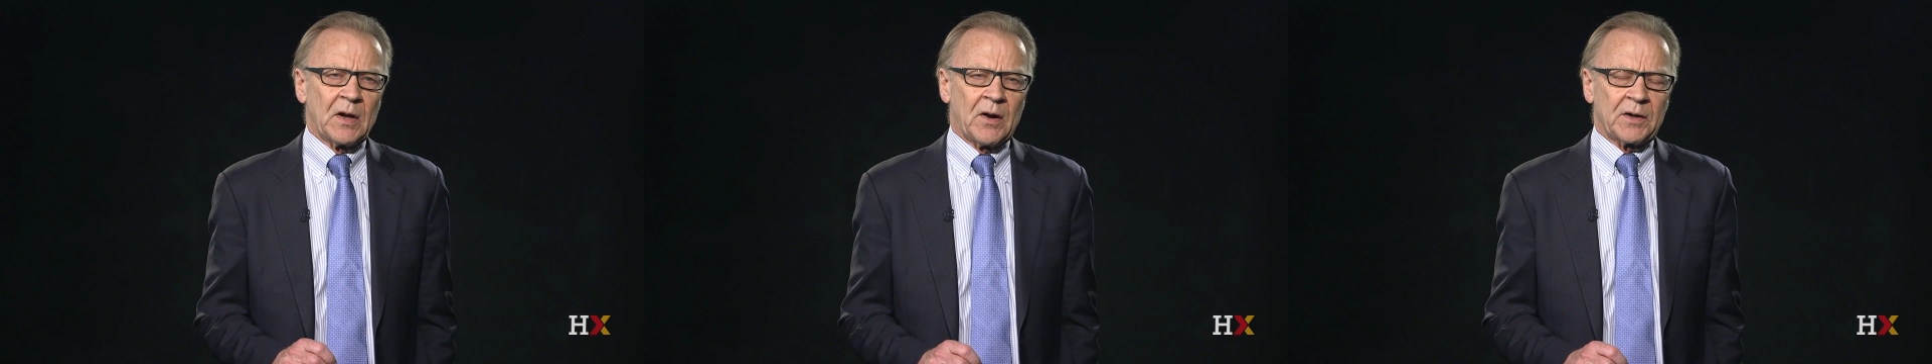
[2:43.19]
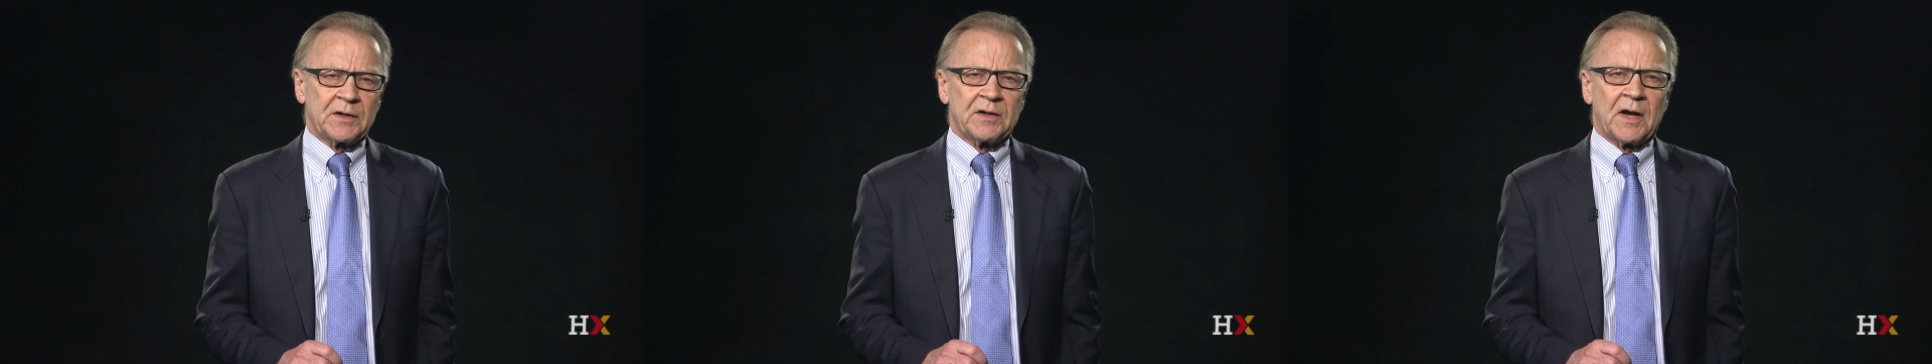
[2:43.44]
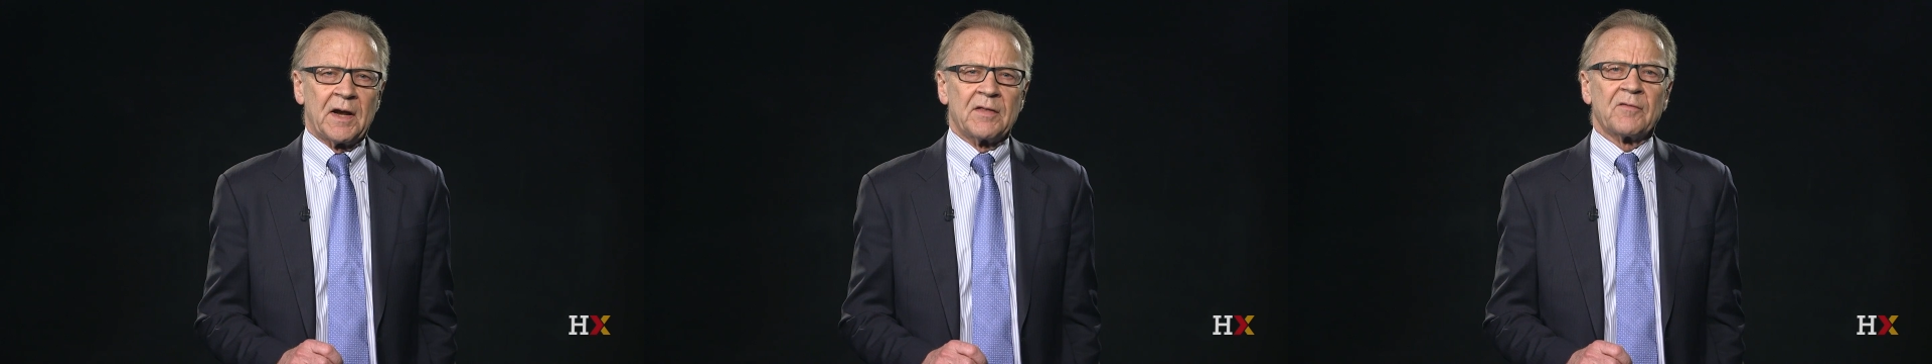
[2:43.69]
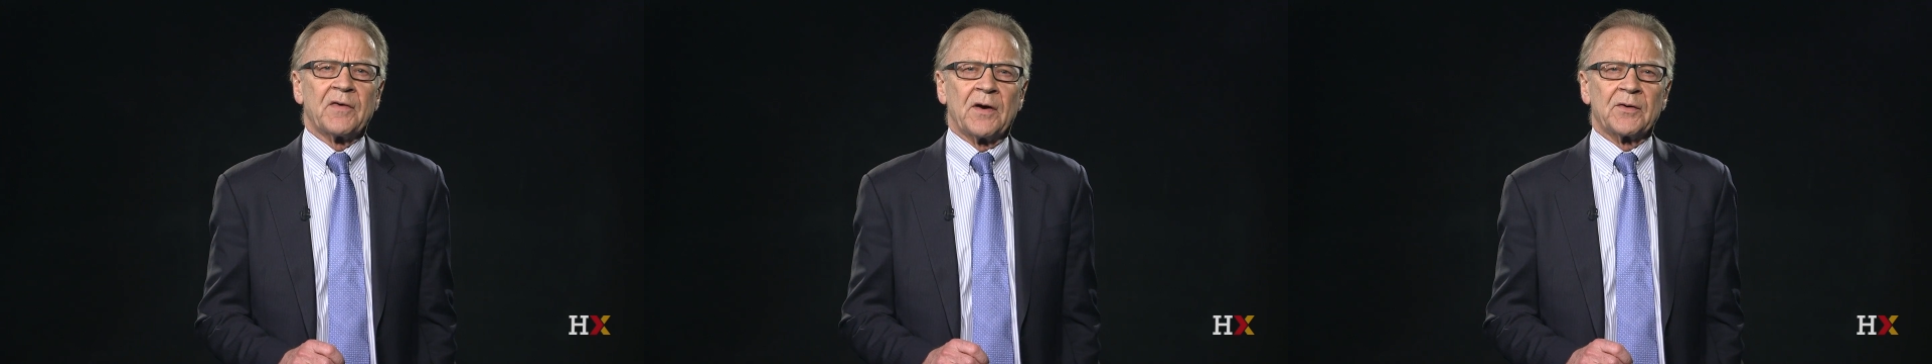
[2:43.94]
are today
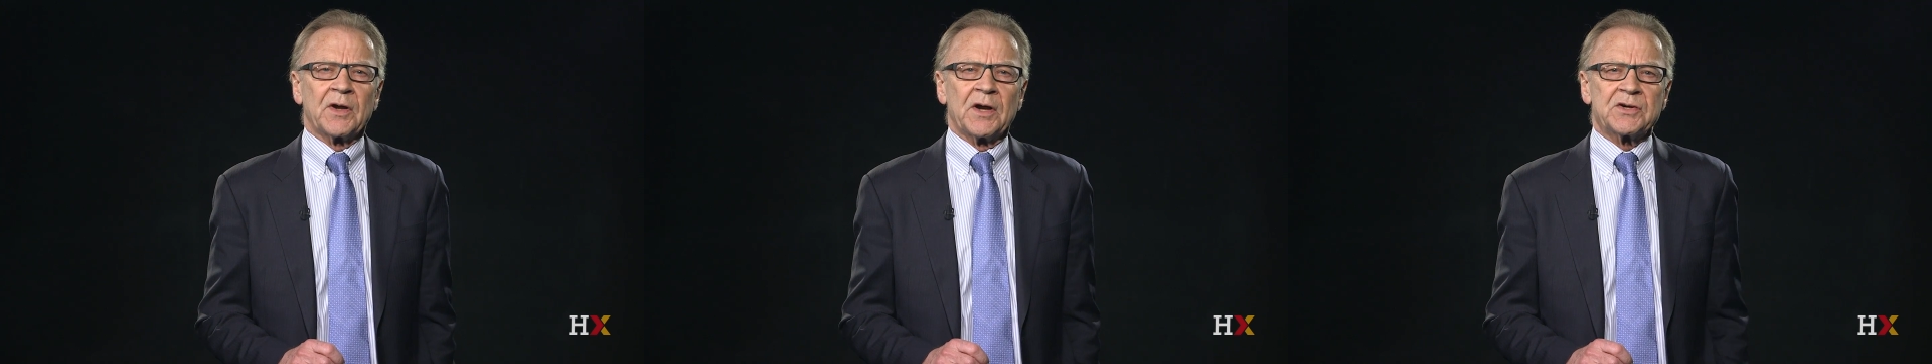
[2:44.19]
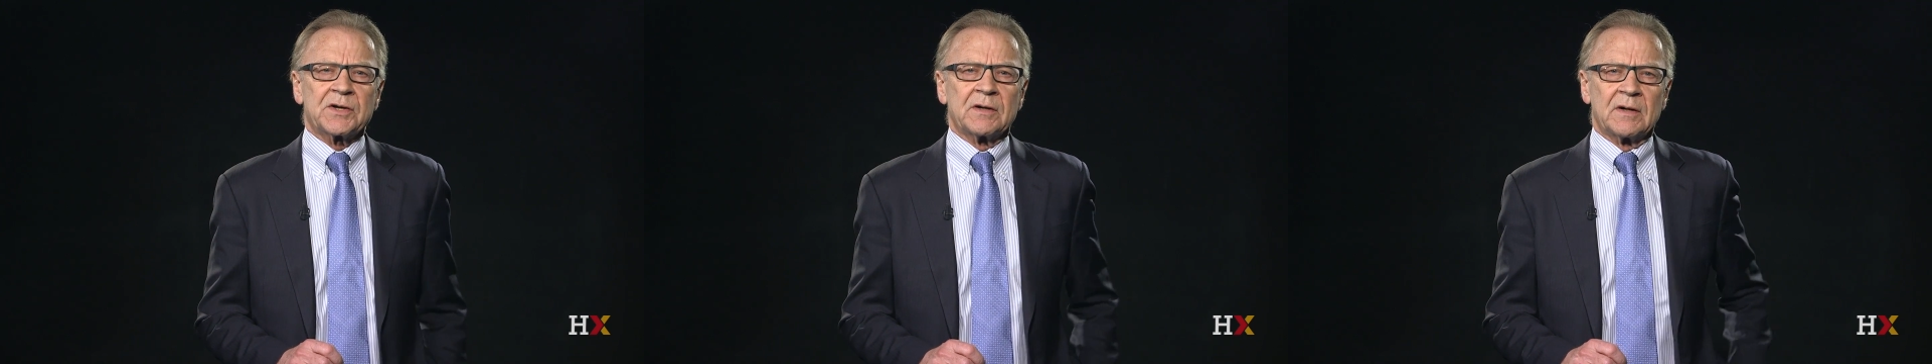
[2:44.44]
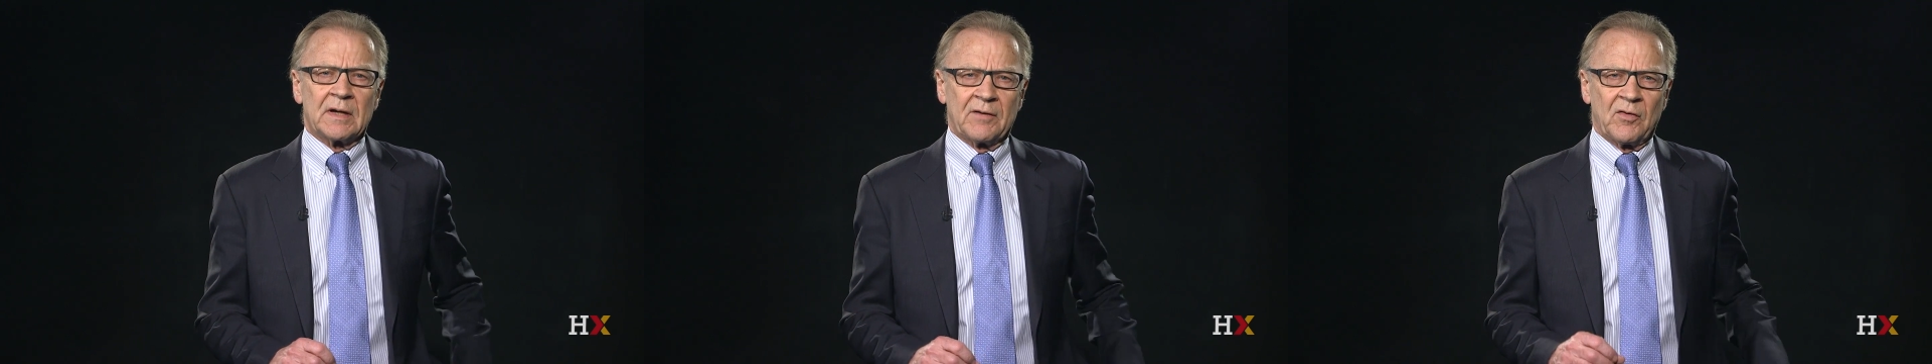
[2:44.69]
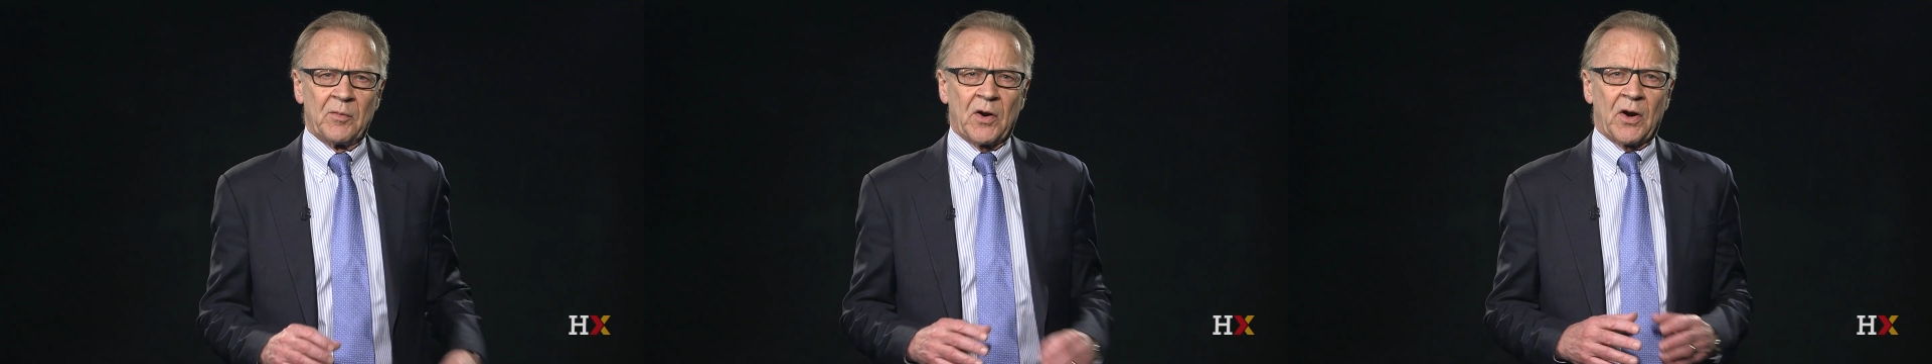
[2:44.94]
the foundation
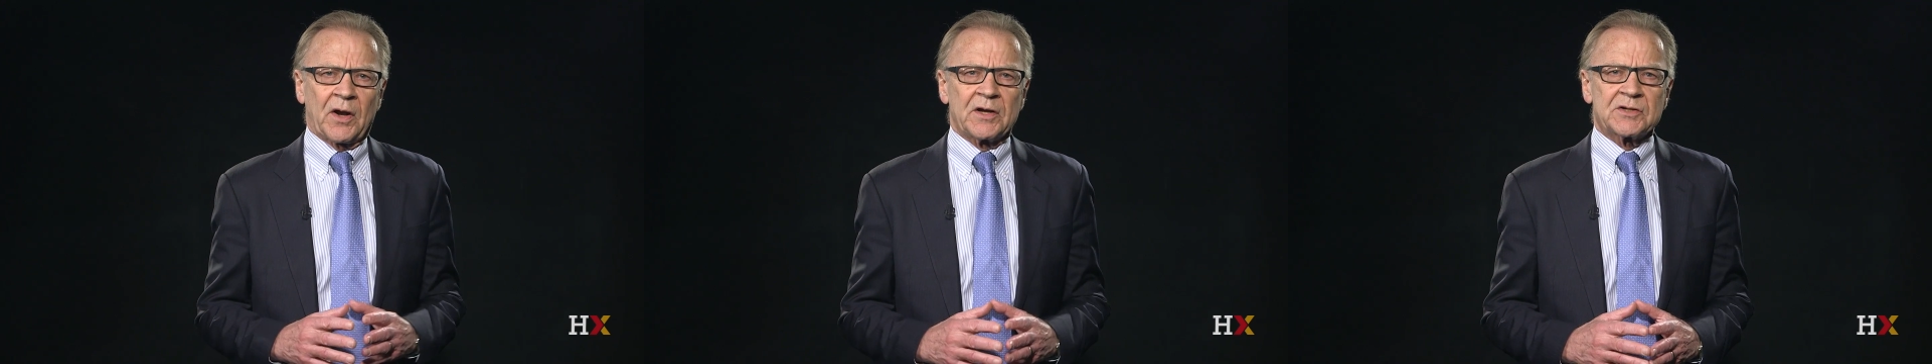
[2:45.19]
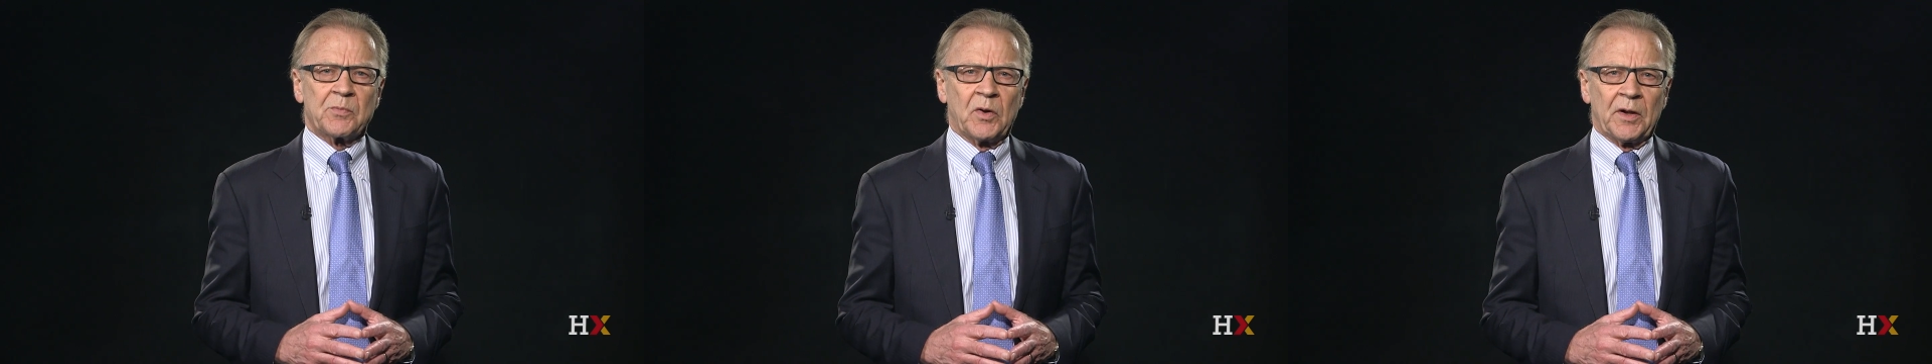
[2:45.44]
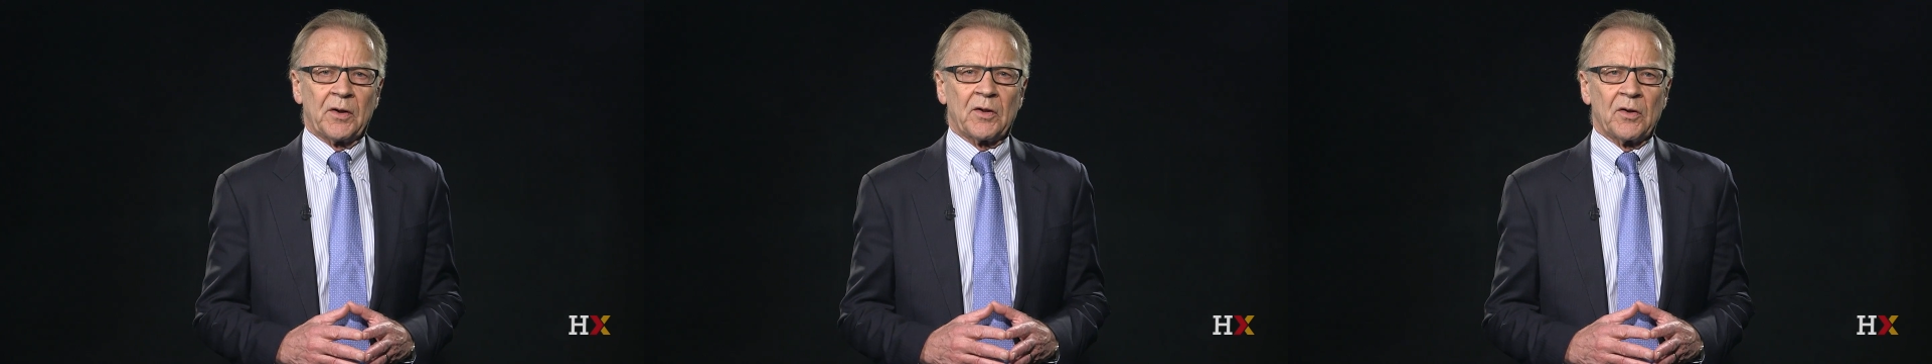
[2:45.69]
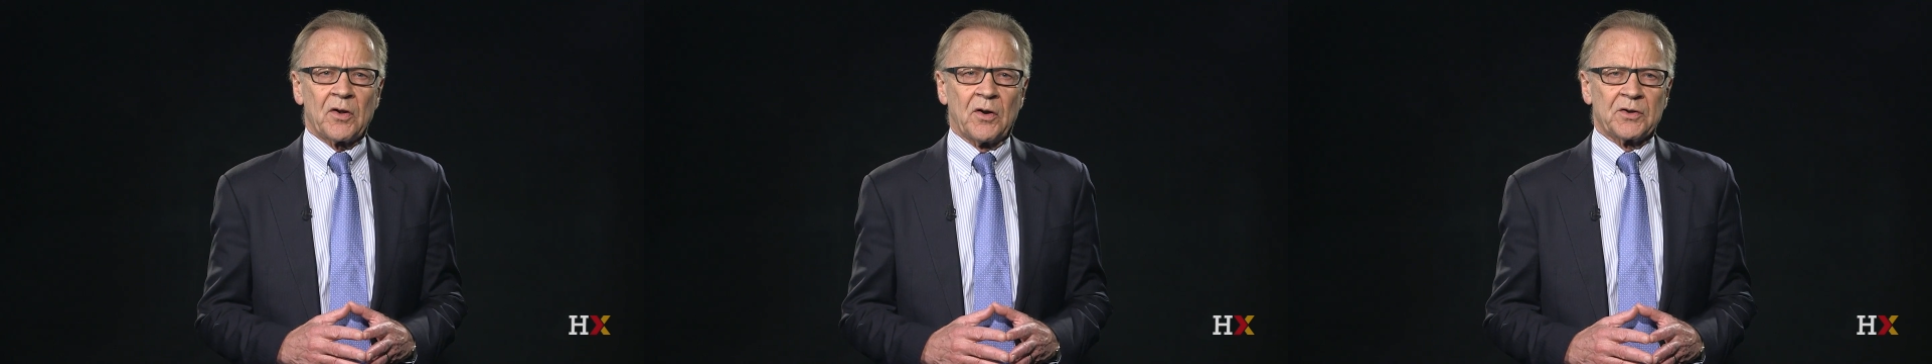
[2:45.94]
of America's
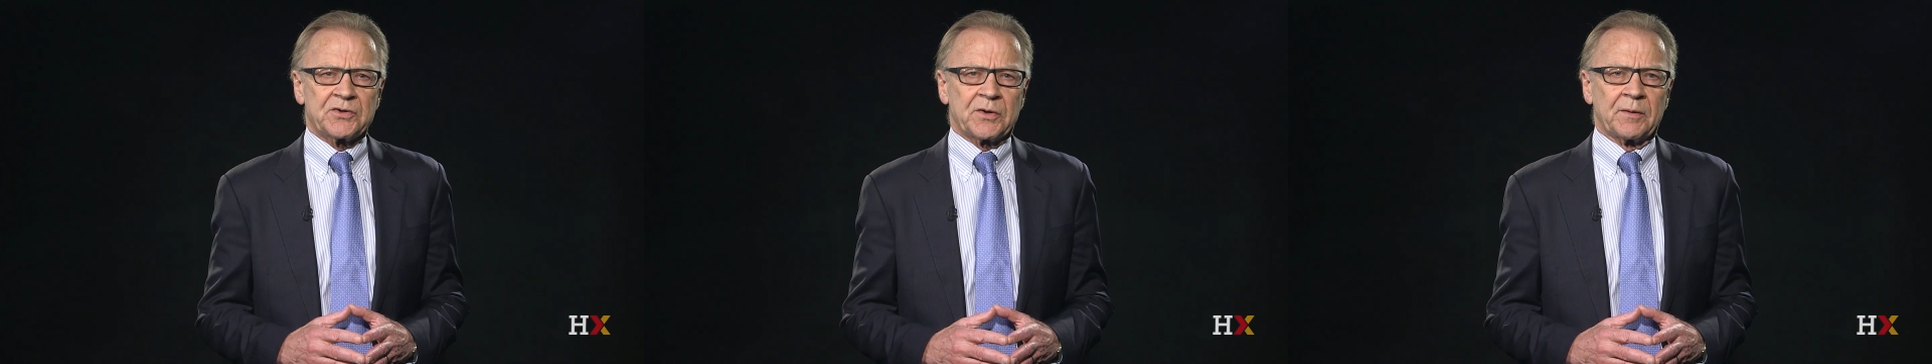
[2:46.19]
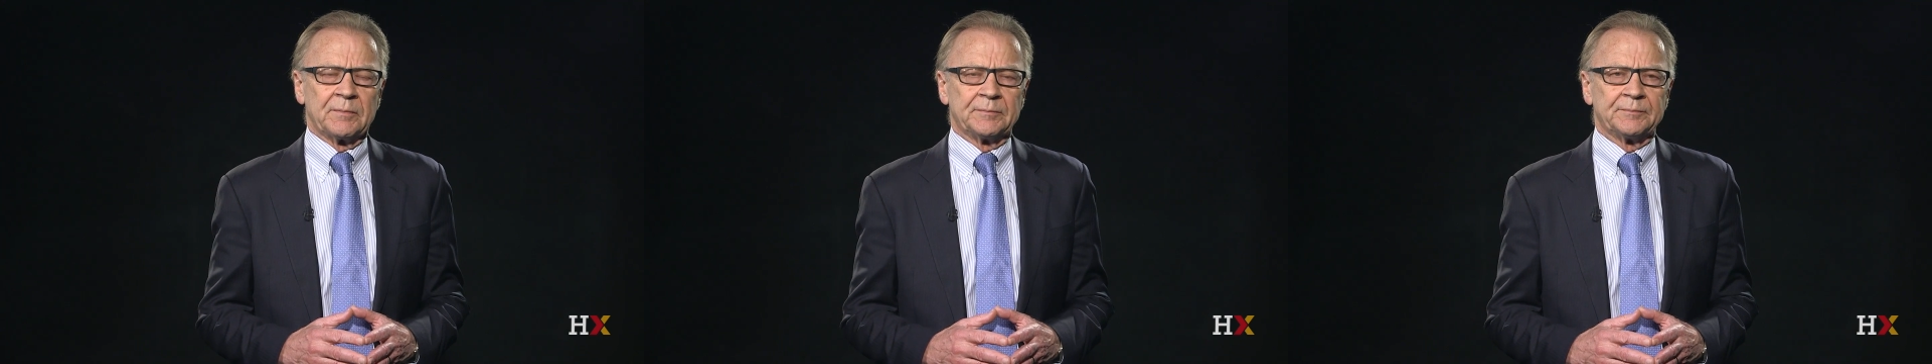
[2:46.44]
political culture.